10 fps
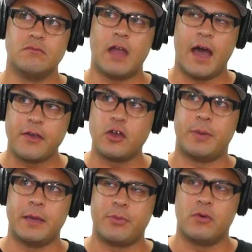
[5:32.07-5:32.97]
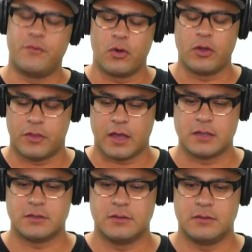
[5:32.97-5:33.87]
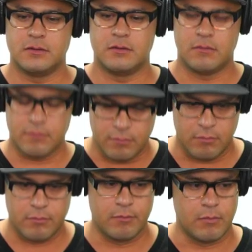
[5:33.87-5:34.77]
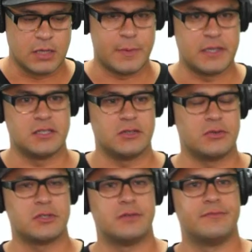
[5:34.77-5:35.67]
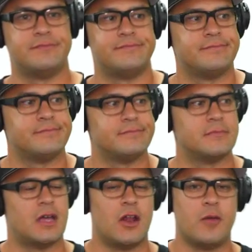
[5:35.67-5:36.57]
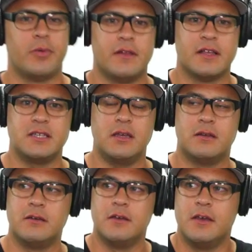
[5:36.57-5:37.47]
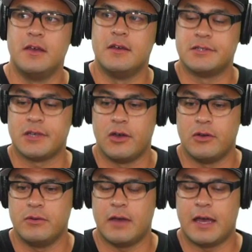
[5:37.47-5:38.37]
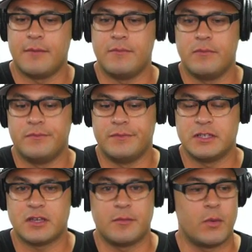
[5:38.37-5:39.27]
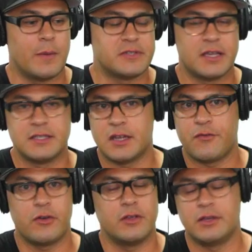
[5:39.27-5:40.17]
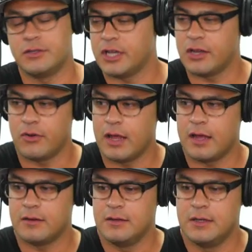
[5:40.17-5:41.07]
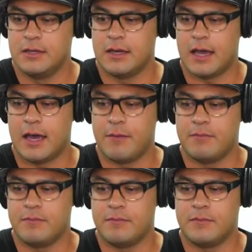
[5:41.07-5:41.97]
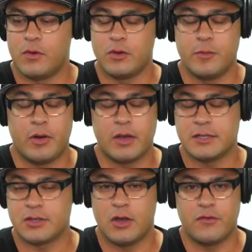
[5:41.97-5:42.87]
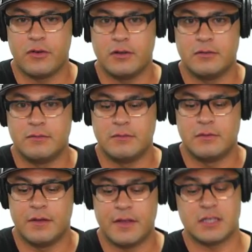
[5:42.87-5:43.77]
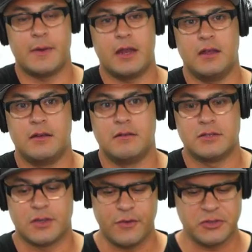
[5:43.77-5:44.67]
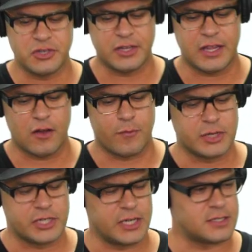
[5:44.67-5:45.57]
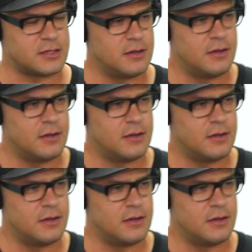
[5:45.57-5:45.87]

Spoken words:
other good people for good things, my space is yours and open, and that's it. So there's going to be a website and stuff for it. You can check it all out. If you want to do podcasts, go for it. And that's about it. So it feels good to get off my chest